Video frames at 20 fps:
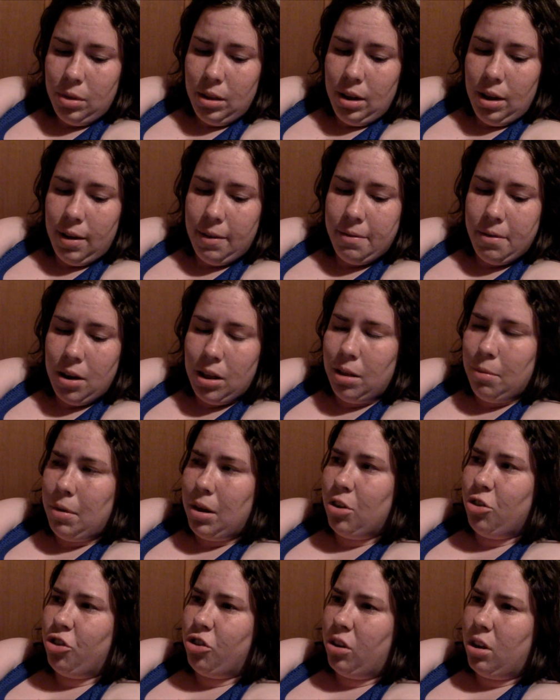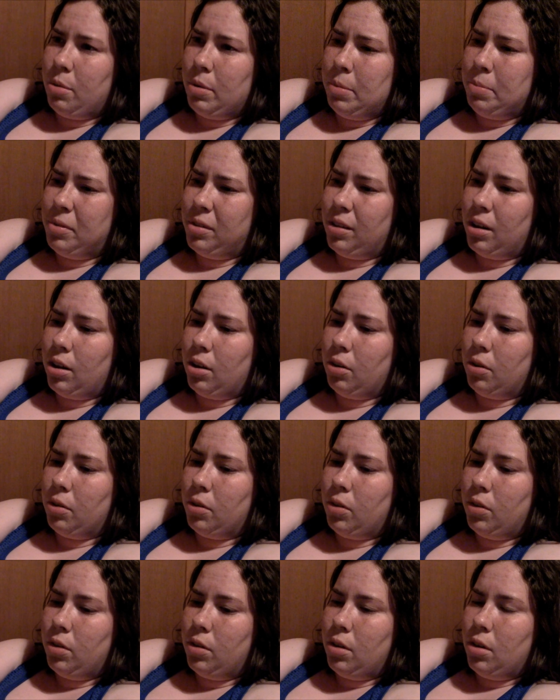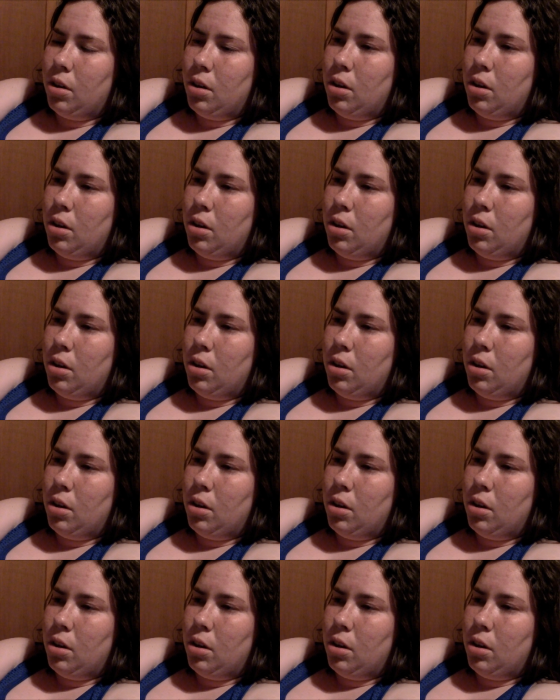I finally managed to come upstairs.